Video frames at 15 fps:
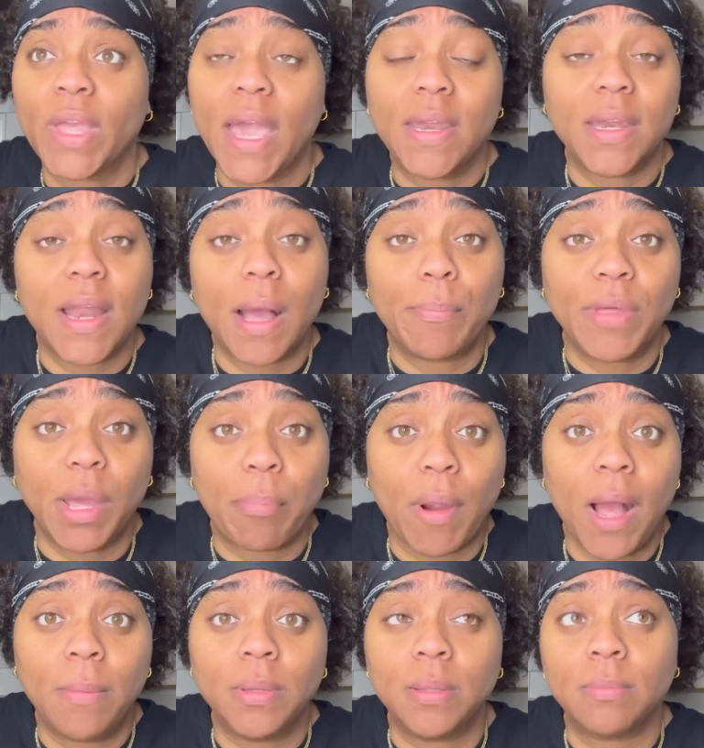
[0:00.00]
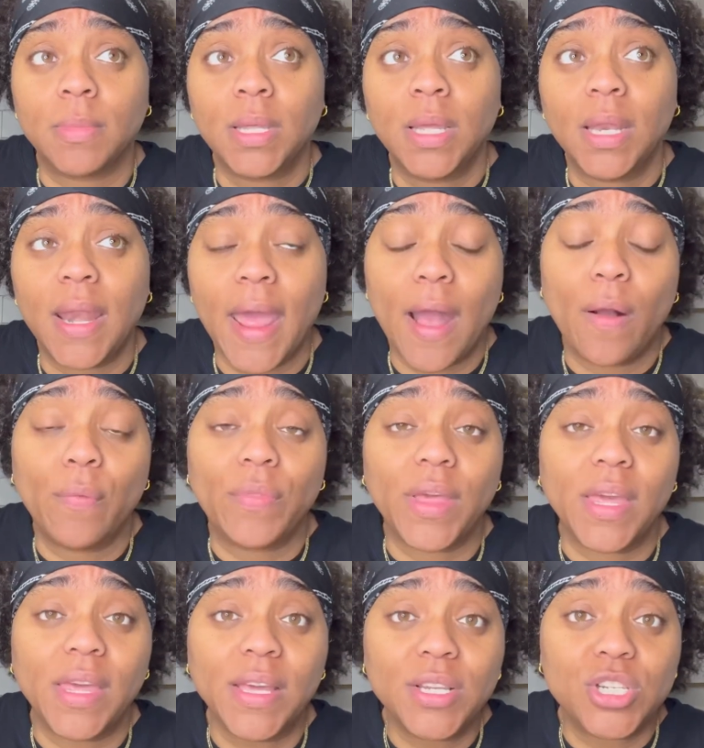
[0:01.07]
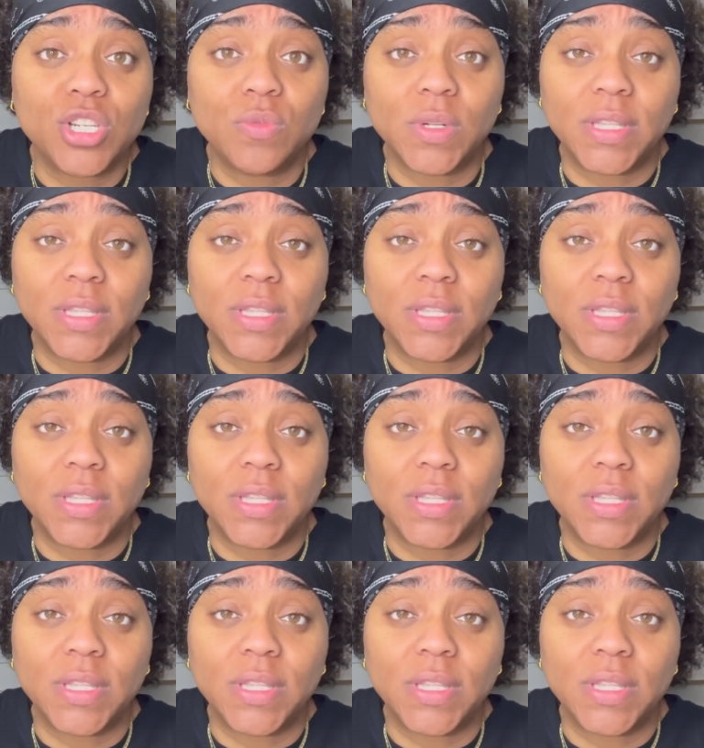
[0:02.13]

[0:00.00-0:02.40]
And it not be a problem. Now, the issue